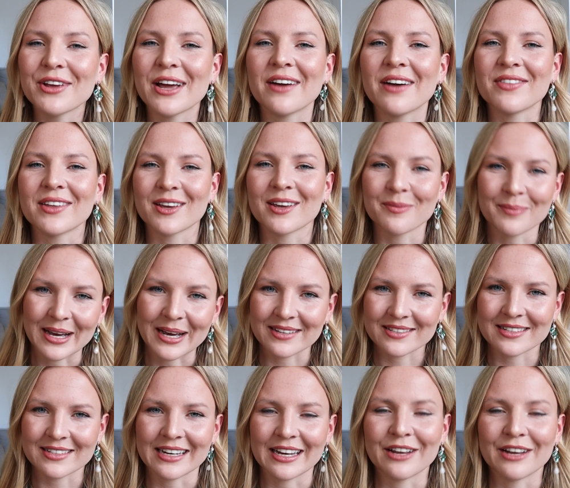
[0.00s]
have the
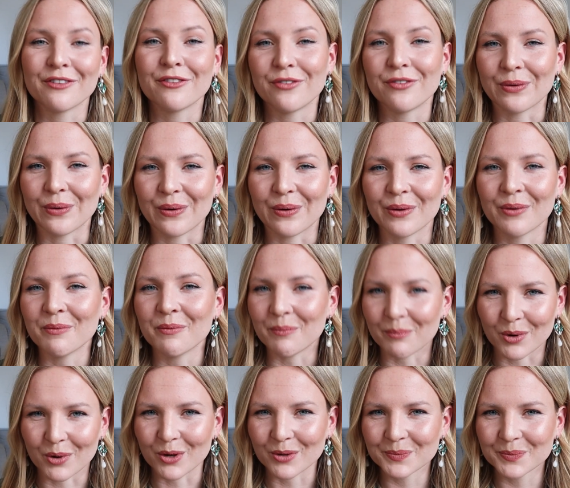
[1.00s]
capacity for
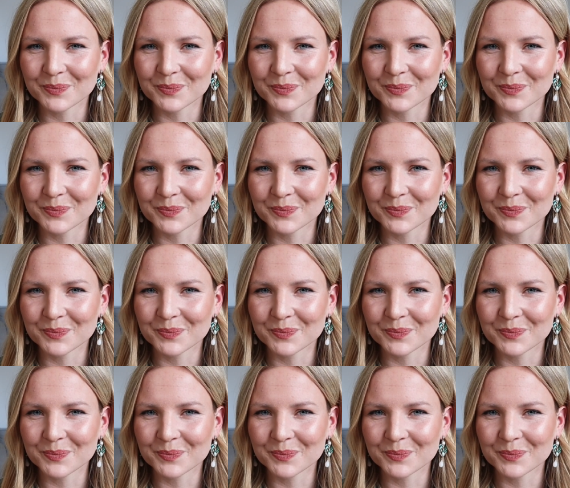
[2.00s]
more.